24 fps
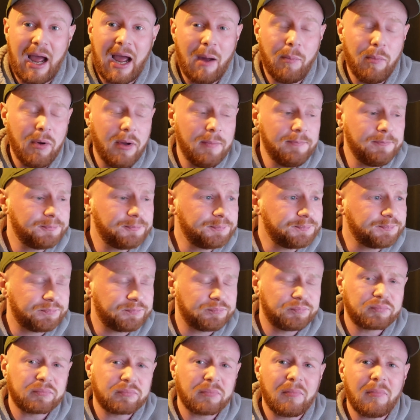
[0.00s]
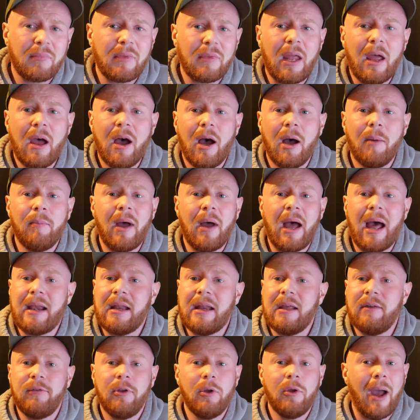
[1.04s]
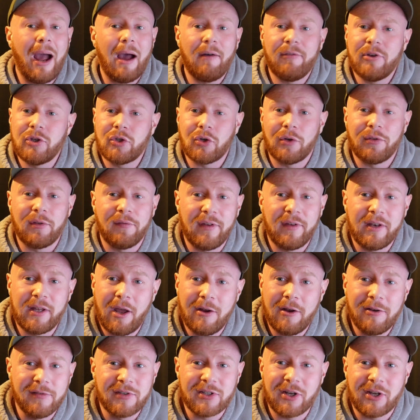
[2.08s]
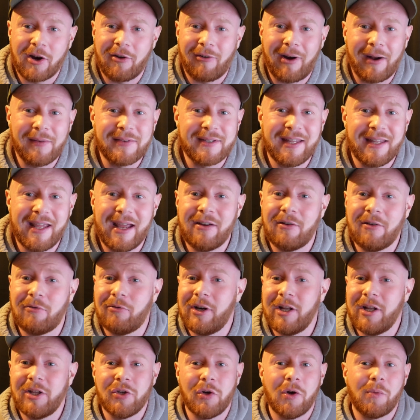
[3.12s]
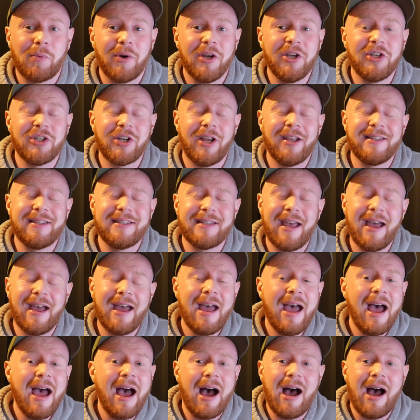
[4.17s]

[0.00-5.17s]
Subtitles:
to happen. And if you have enjoyed the video and you've stuck around to the end, I really do appreciate it.